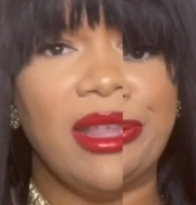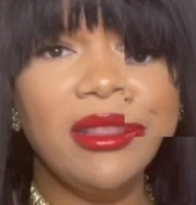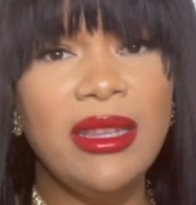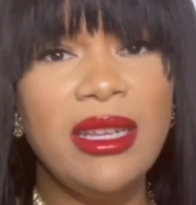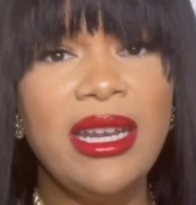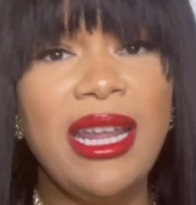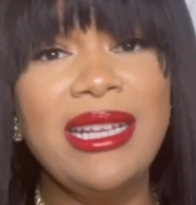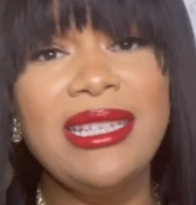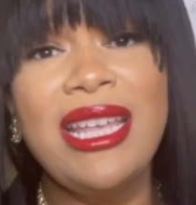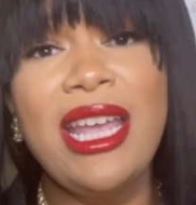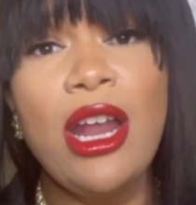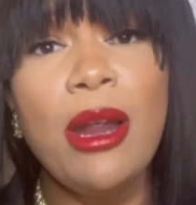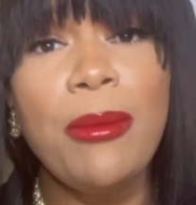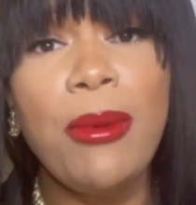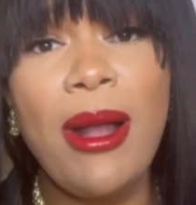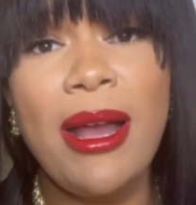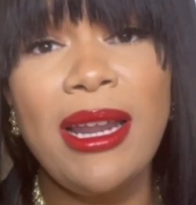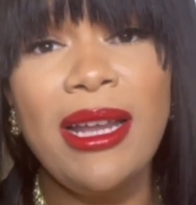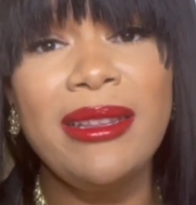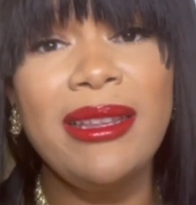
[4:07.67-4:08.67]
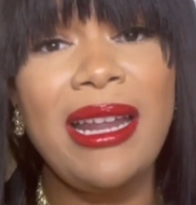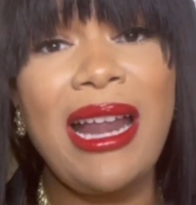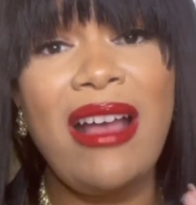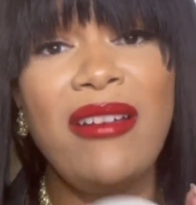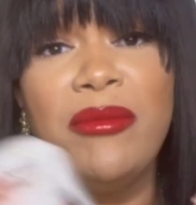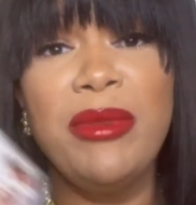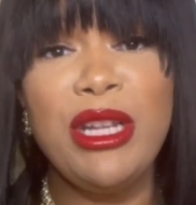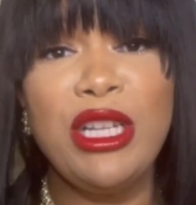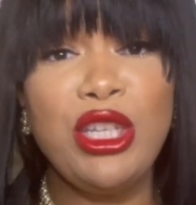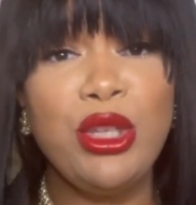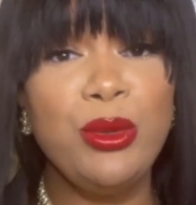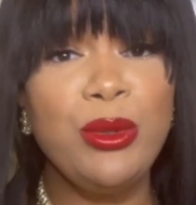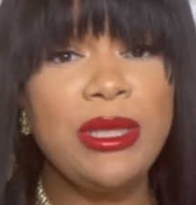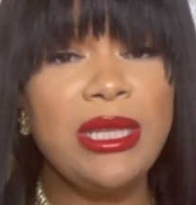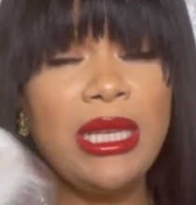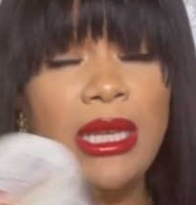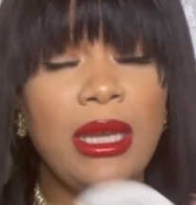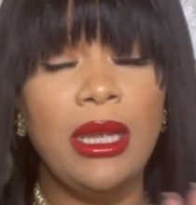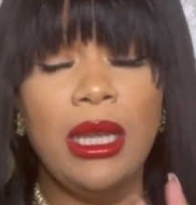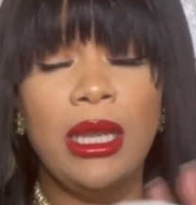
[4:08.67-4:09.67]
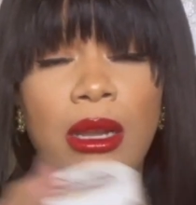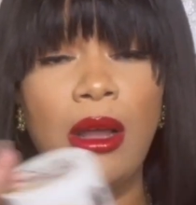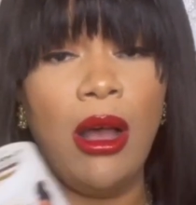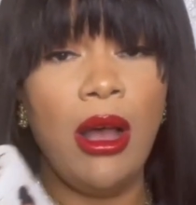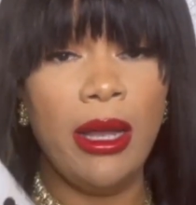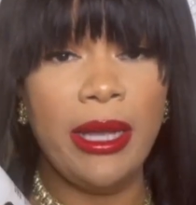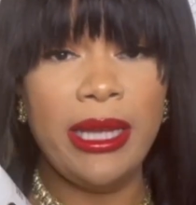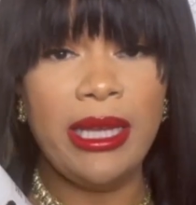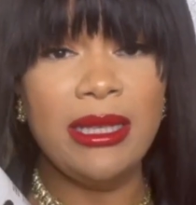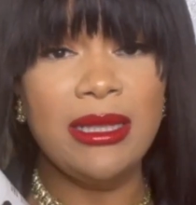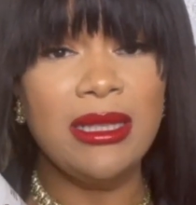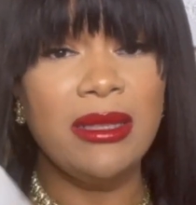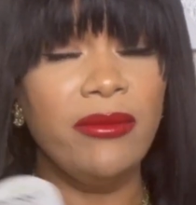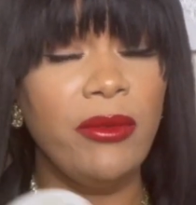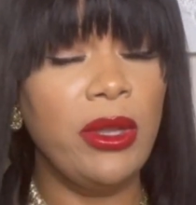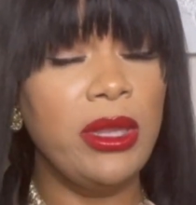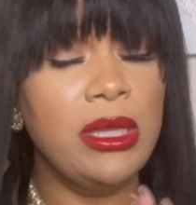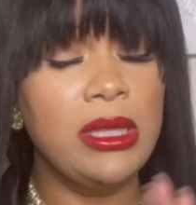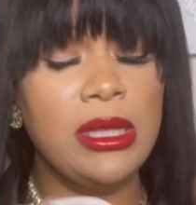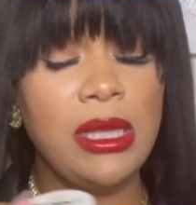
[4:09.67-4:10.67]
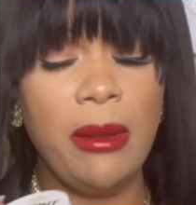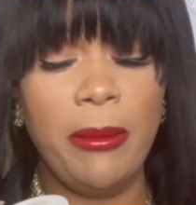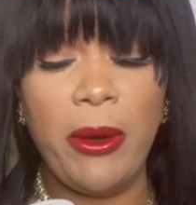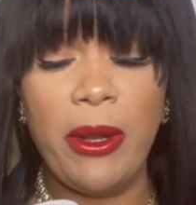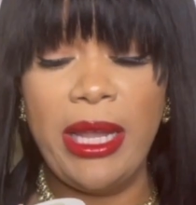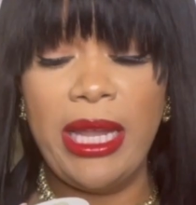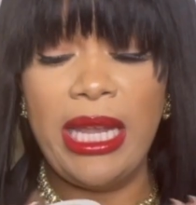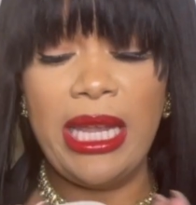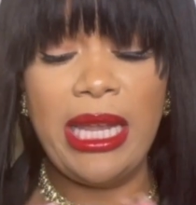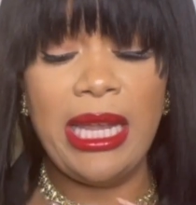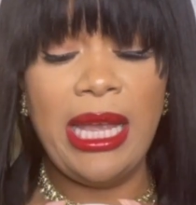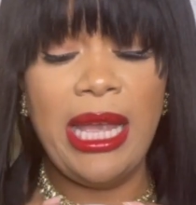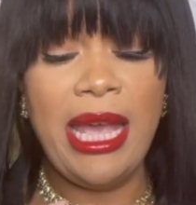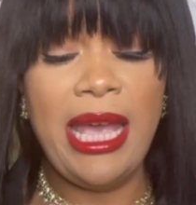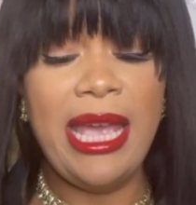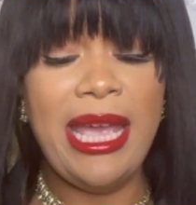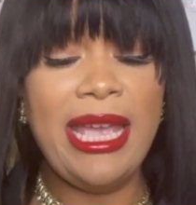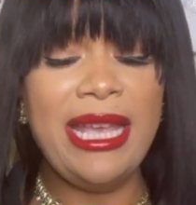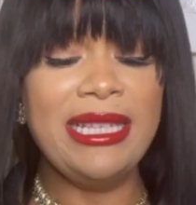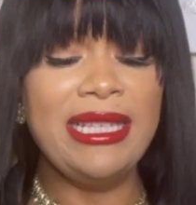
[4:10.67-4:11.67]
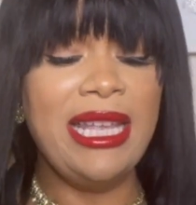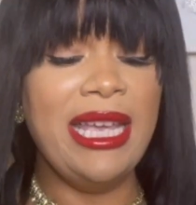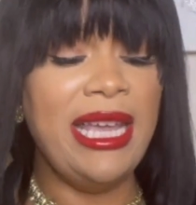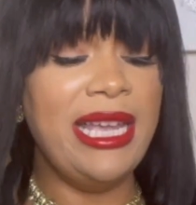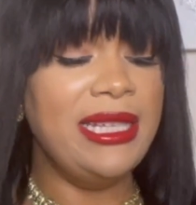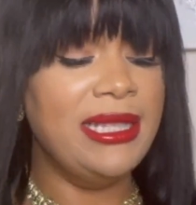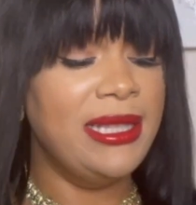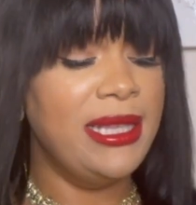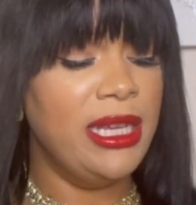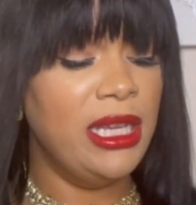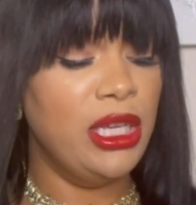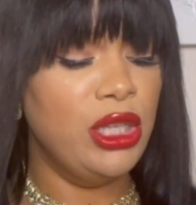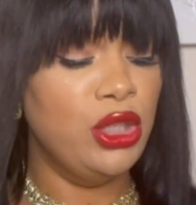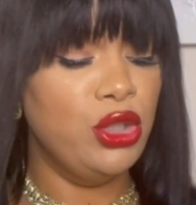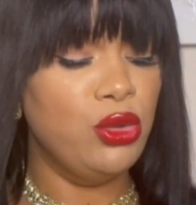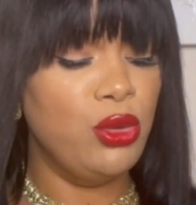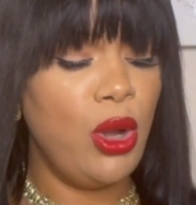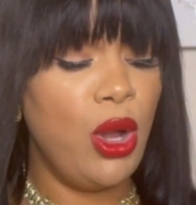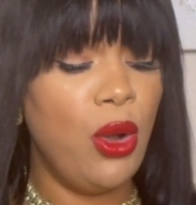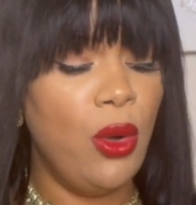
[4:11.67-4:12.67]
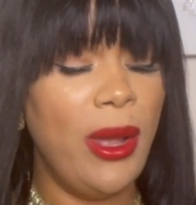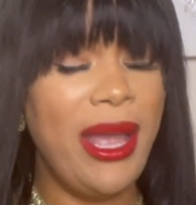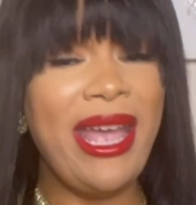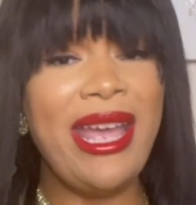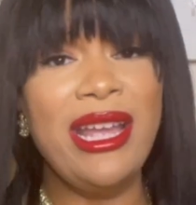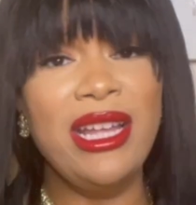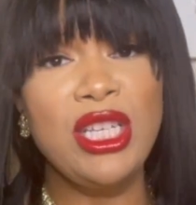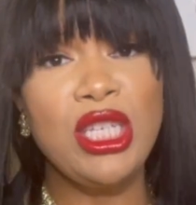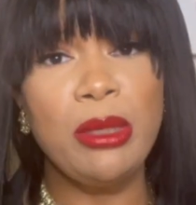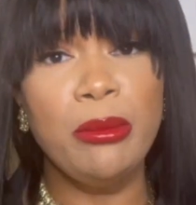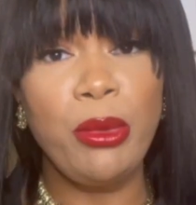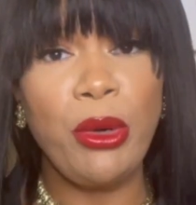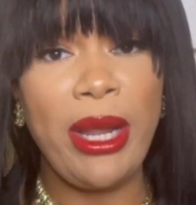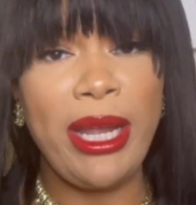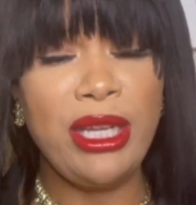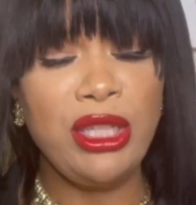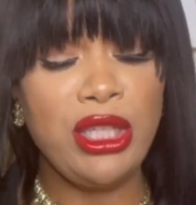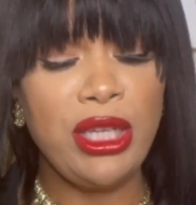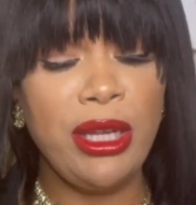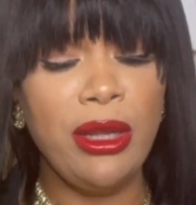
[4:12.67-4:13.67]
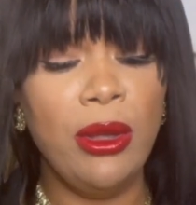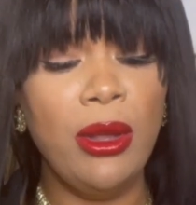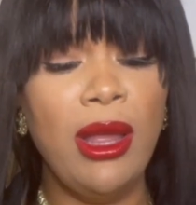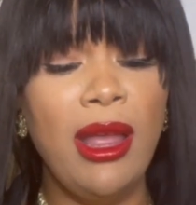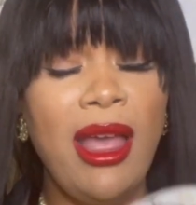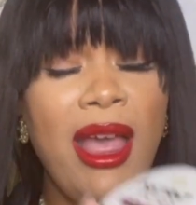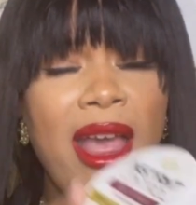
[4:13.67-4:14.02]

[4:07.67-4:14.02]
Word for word: The next hair product that I've been using in August for the summer heat is the Instant Control Edge and Braid Gel.